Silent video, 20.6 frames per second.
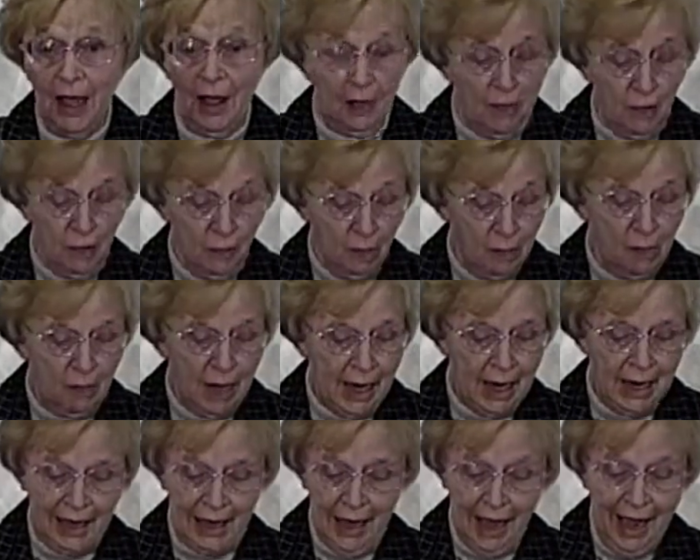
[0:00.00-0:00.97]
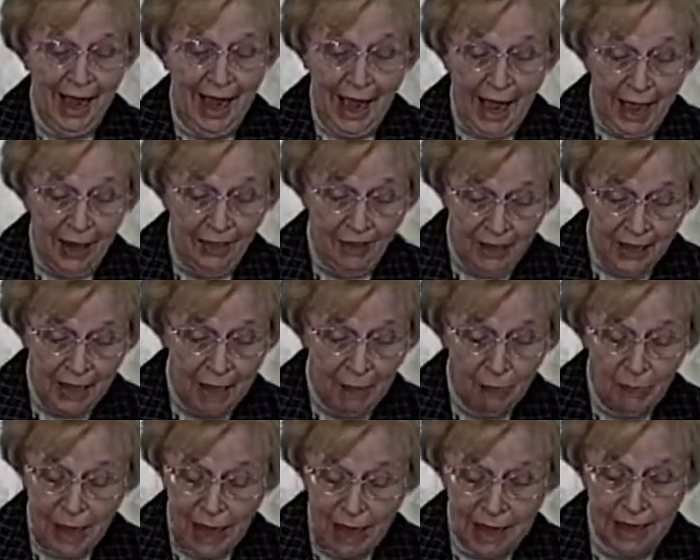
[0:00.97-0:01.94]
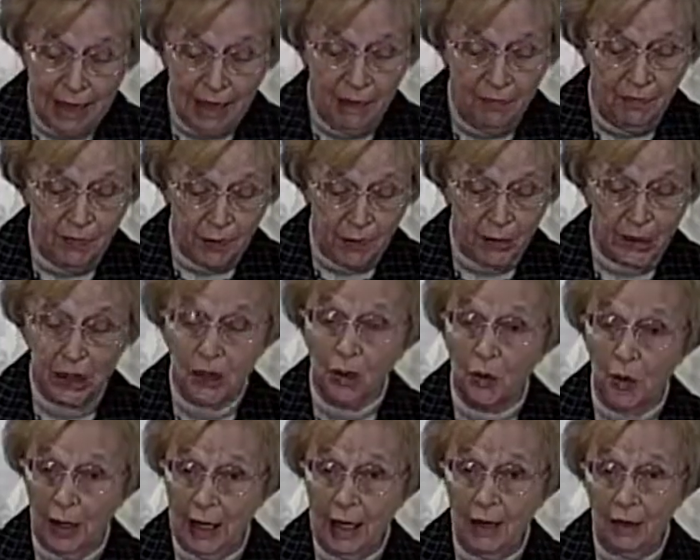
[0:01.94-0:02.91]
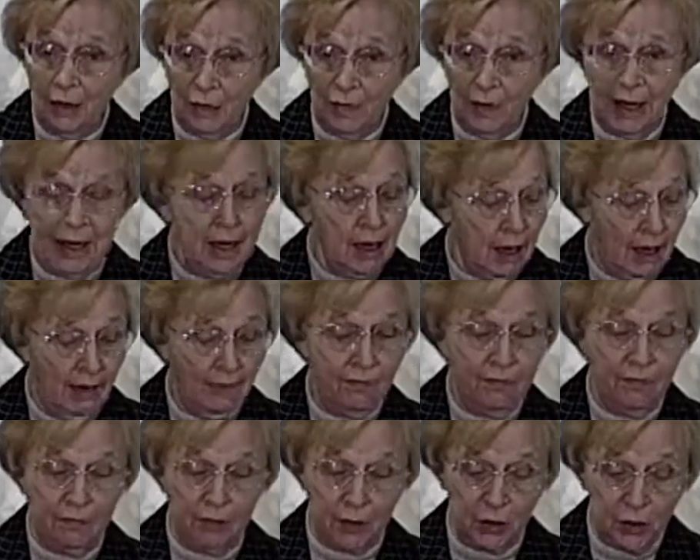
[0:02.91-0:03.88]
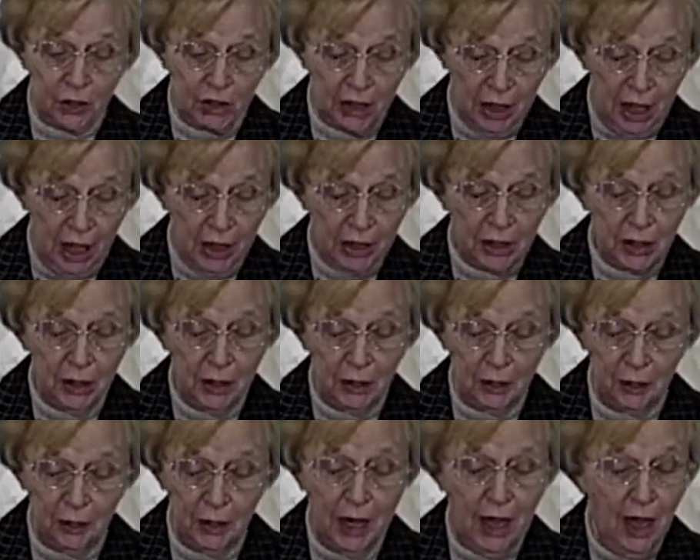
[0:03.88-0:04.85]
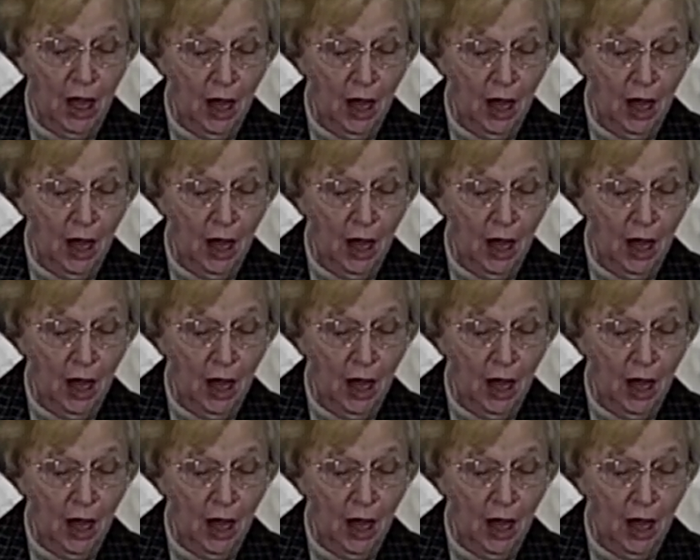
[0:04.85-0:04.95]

There were many. And then back in verse 23 of 1 John 2